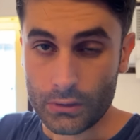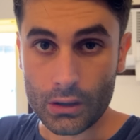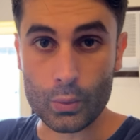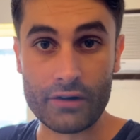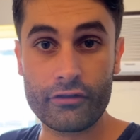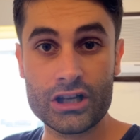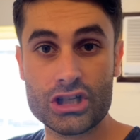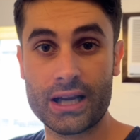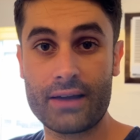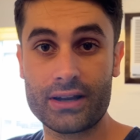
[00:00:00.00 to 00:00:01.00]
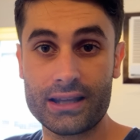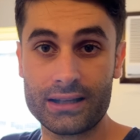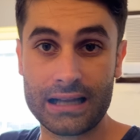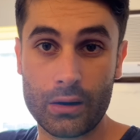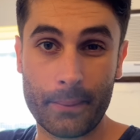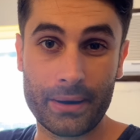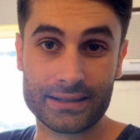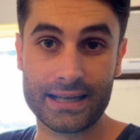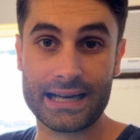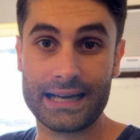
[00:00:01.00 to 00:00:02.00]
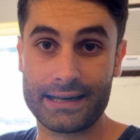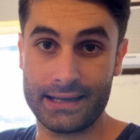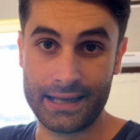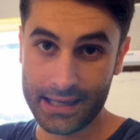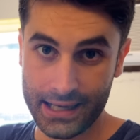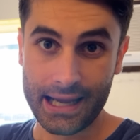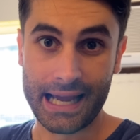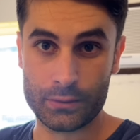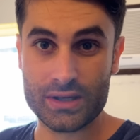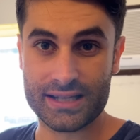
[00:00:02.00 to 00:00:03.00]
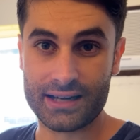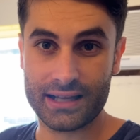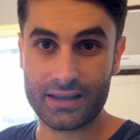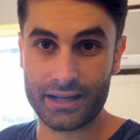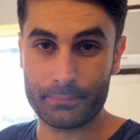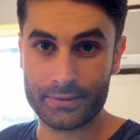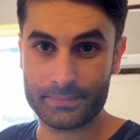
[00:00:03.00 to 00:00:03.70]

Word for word: we're finishing everything now i pack the car and we start the trip